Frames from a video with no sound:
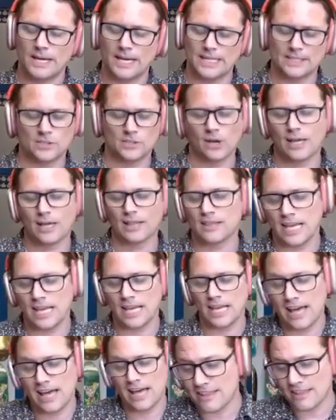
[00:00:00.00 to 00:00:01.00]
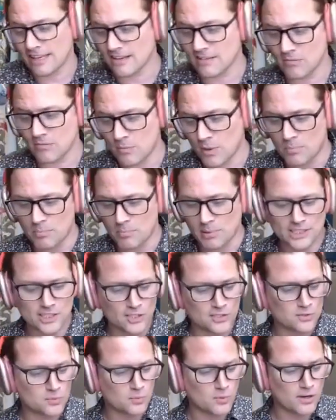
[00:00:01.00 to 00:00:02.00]
And so, I, yeah, I think a, a
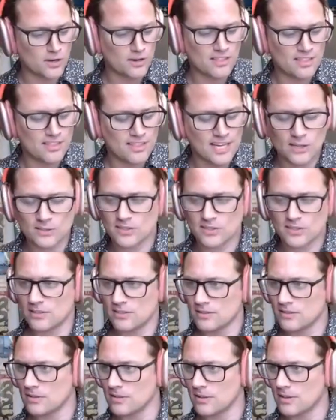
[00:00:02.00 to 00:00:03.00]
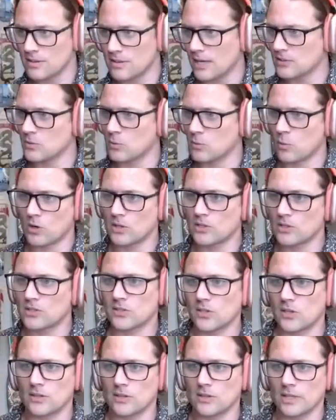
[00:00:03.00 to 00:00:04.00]
picture is worth a thousand thousand
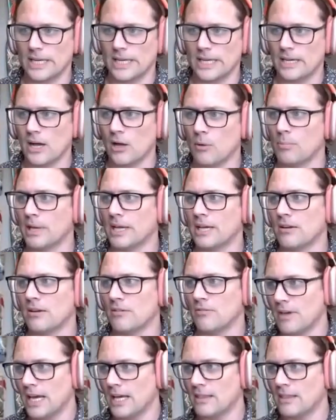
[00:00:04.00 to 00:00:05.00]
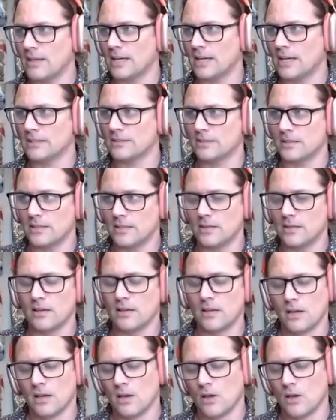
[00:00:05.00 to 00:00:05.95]
words certainly in helping convey things and